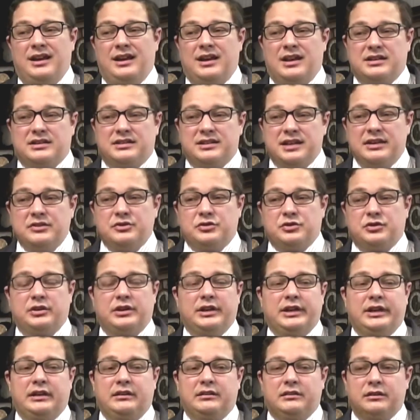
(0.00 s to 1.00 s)

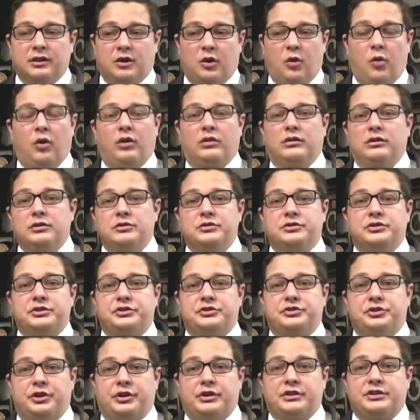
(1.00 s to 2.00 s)
Essentially, the court loses
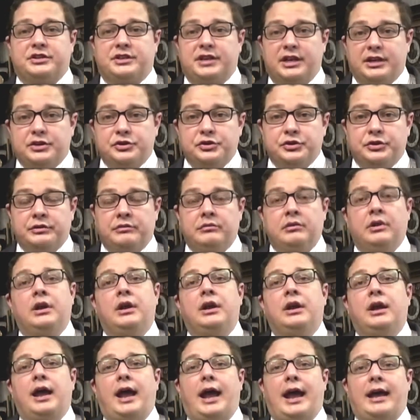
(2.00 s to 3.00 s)
jurisdiction
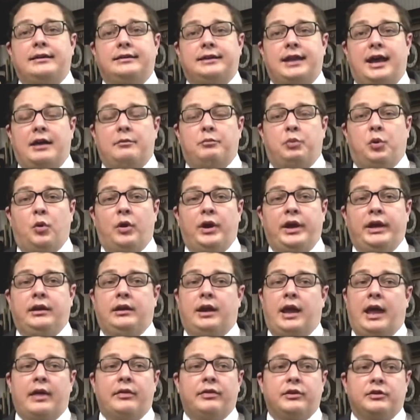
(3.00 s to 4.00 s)
at that
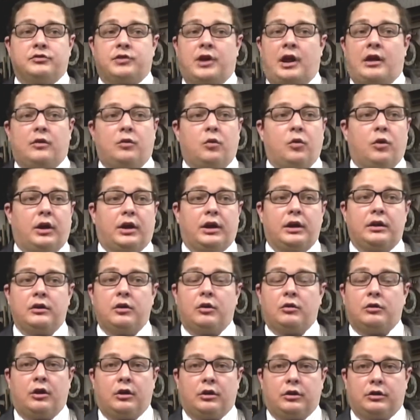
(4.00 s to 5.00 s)
point, and the trial court can
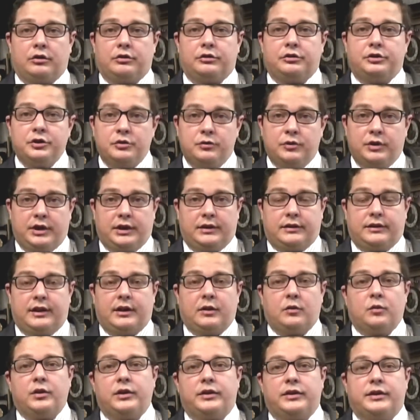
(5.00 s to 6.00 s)
no longer do
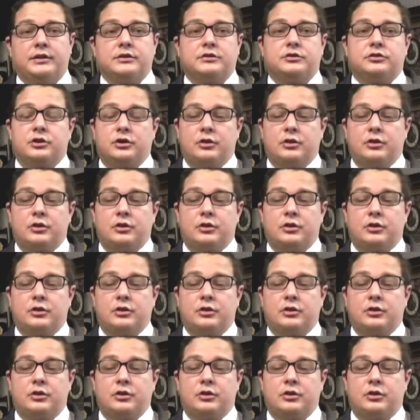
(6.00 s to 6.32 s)
anything with it.